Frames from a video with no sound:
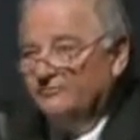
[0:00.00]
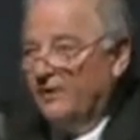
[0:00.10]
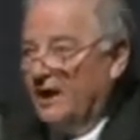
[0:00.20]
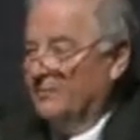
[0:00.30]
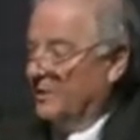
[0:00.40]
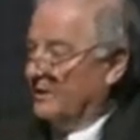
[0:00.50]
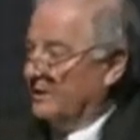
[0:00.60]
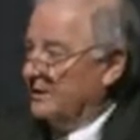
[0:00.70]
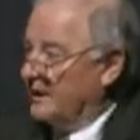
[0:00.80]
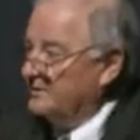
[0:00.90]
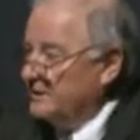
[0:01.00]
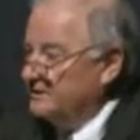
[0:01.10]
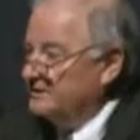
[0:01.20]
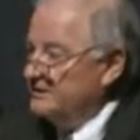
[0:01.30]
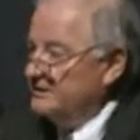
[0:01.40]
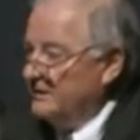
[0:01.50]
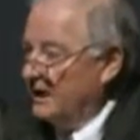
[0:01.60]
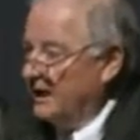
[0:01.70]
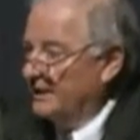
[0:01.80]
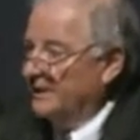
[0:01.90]
of Freiburg in
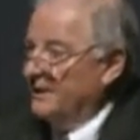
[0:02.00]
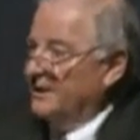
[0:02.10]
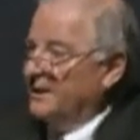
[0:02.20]
1969,